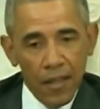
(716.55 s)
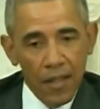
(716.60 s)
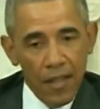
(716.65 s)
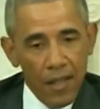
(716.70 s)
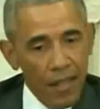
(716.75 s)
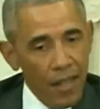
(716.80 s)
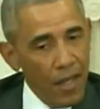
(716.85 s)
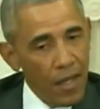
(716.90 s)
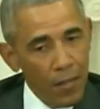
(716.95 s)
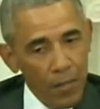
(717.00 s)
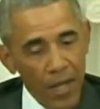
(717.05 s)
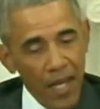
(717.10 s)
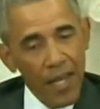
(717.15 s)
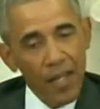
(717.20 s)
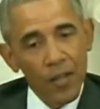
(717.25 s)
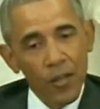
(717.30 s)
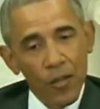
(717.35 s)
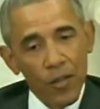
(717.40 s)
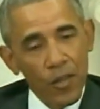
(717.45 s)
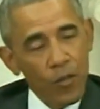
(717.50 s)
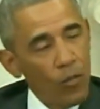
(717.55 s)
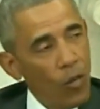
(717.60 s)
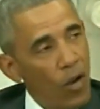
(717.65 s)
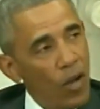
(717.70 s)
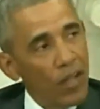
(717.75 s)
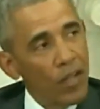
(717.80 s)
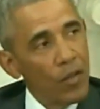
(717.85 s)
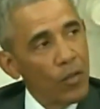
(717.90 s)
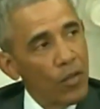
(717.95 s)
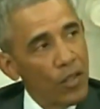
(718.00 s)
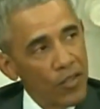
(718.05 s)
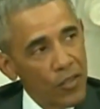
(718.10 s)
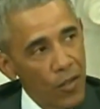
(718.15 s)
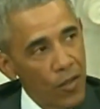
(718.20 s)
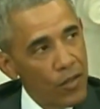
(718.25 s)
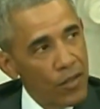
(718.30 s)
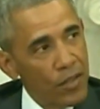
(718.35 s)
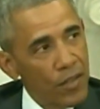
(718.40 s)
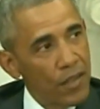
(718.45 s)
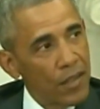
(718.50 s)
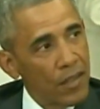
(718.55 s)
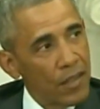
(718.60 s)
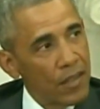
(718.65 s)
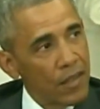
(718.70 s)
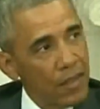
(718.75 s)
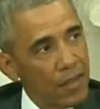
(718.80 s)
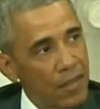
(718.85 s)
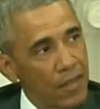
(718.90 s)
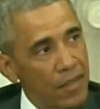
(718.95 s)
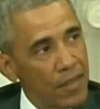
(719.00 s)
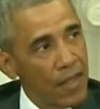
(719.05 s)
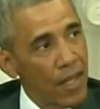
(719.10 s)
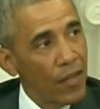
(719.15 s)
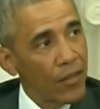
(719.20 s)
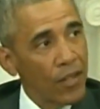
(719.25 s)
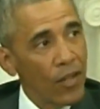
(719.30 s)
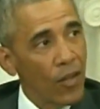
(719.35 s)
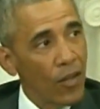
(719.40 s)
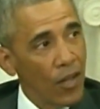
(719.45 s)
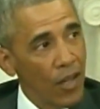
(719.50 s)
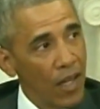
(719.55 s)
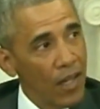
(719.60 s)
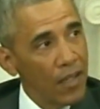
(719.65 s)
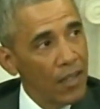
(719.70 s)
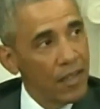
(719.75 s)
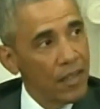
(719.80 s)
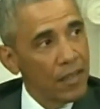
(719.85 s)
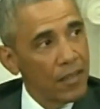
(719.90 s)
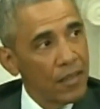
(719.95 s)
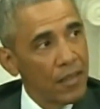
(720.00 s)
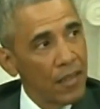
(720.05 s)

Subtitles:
a young man who can walk into a church in South Carolina and